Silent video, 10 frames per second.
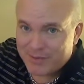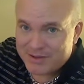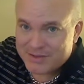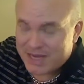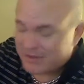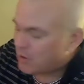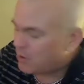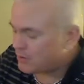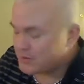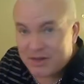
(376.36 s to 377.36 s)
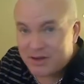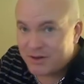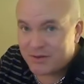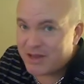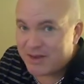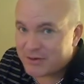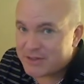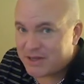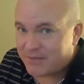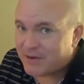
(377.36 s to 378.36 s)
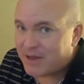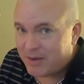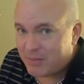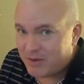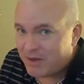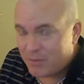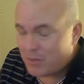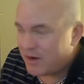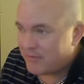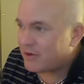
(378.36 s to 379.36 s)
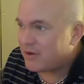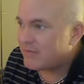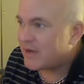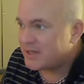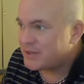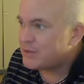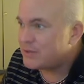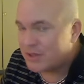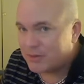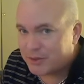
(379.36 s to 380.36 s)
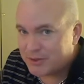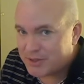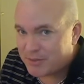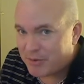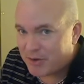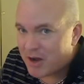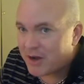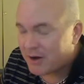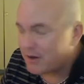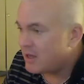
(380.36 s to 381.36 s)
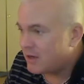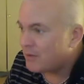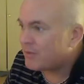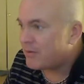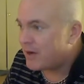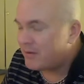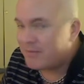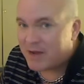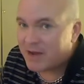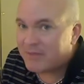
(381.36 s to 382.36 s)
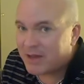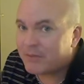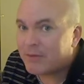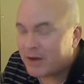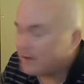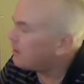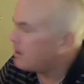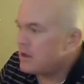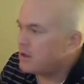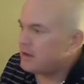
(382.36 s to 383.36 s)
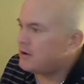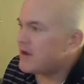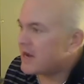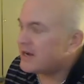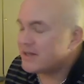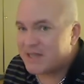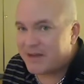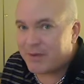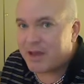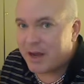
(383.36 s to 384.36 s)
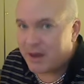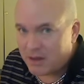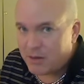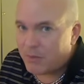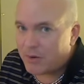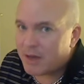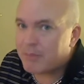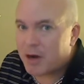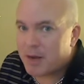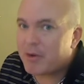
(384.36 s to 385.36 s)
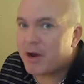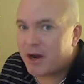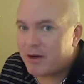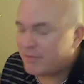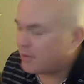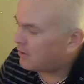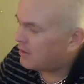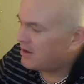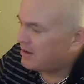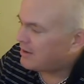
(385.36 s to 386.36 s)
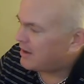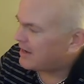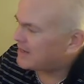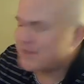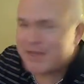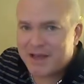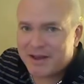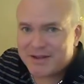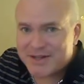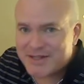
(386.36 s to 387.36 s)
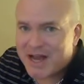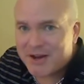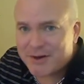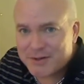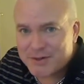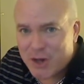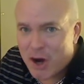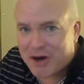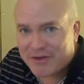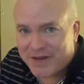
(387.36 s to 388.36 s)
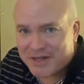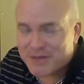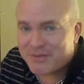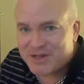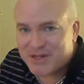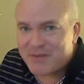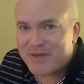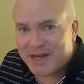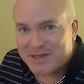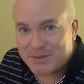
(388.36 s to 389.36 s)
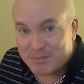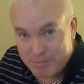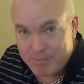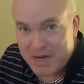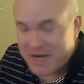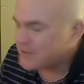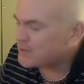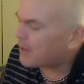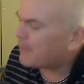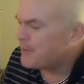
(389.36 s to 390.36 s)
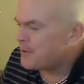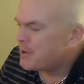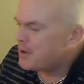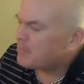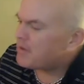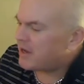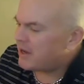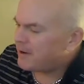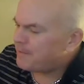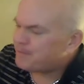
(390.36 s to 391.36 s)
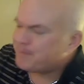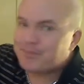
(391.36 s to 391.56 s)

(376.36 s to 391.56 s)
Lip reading: it's got the holes. You'll never suffocate whatever device you so choose to put on here. Ego thread, 510 thread, you're not going to suffocate it. You will get proper airflow. I guess the designers, the architects of this device made it so. But here,